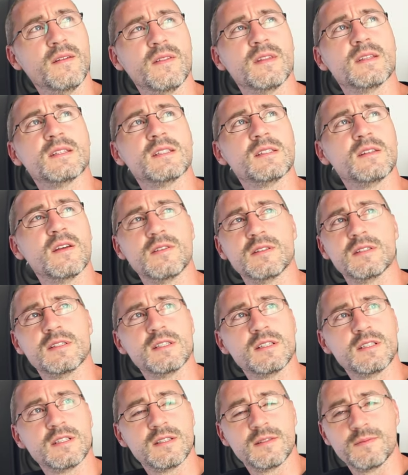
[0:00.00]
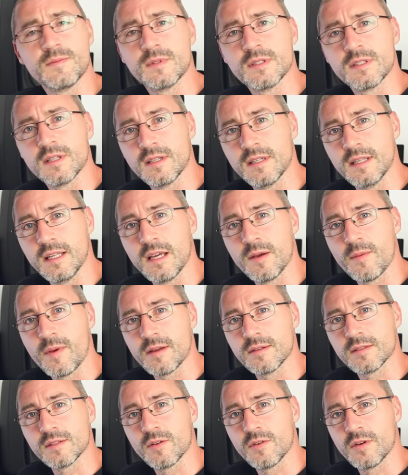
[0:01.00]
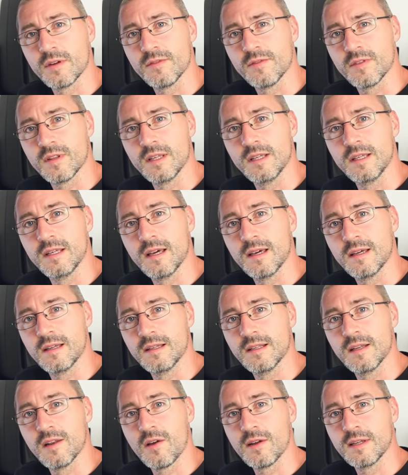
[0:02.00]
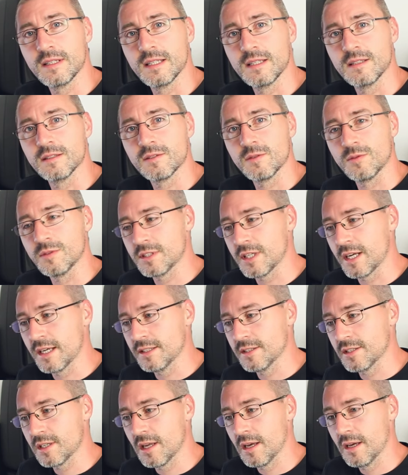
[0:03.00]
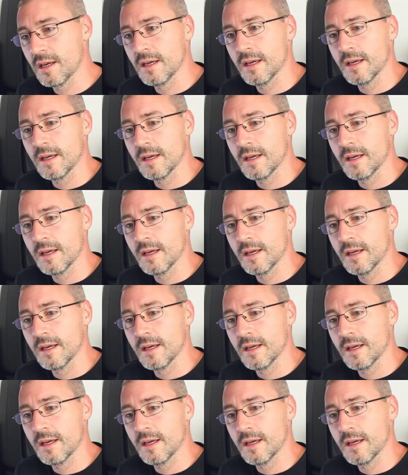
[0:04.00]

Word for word: the sun's just suddenly come out, sorry if the lighting's all changed.